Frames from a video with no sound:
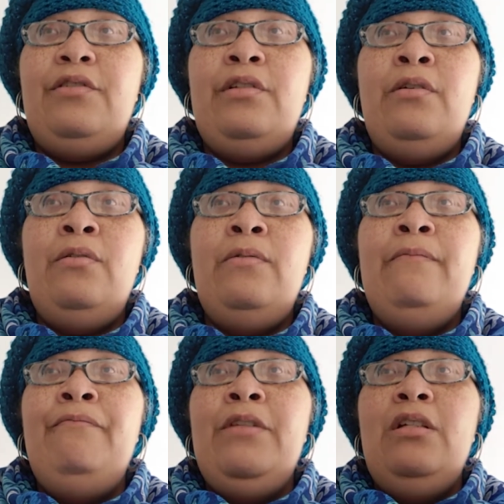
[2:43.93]
So
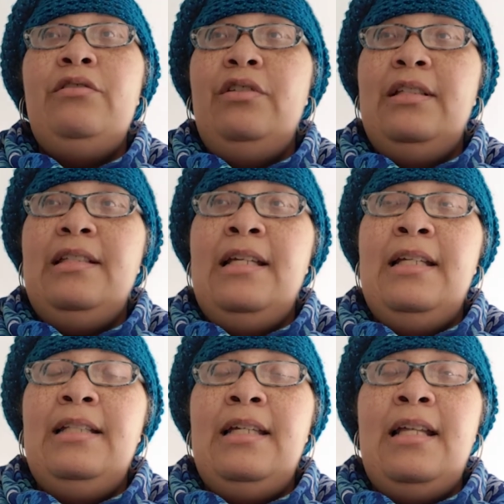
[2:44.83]
she
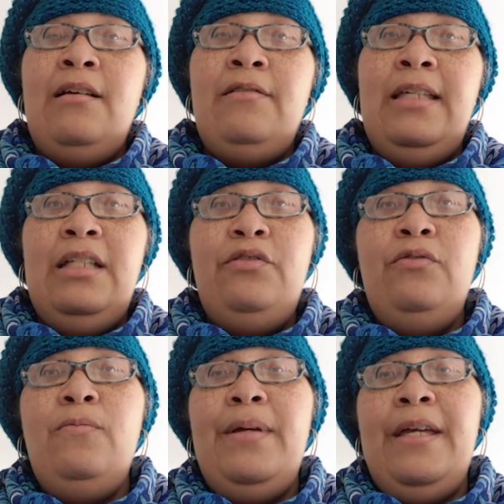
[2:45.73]
said that I'll get
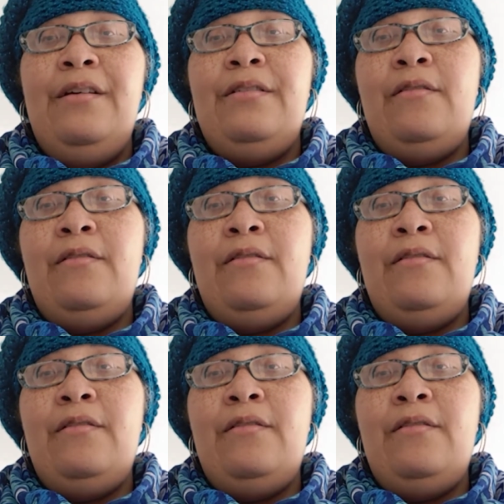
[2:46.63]
two pairs.